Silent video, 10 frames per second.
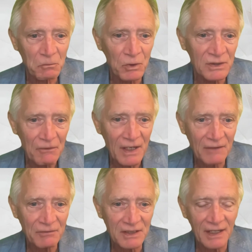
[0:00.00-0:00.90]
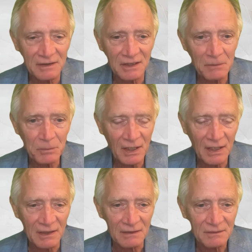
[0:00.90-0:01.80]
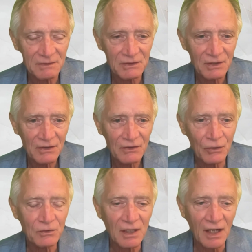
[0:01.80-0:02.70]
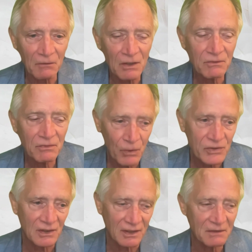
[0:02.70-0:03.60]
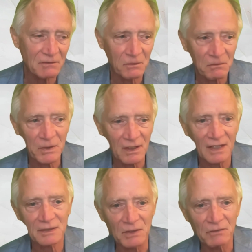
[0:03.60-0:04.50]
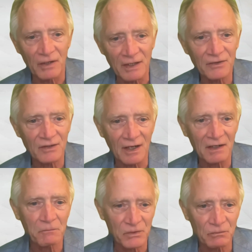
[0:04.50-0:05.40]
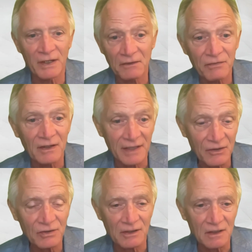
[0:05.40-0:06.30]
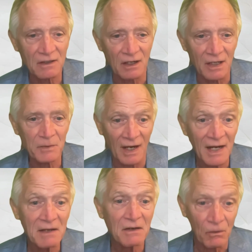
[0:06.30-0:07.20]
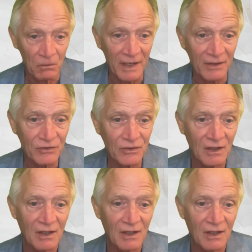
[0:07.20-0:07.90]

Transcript: we'll never have to take it to EPA. So Tyrone, fortunately, we got to be friends, and I was running a foundation at the time, and I arranged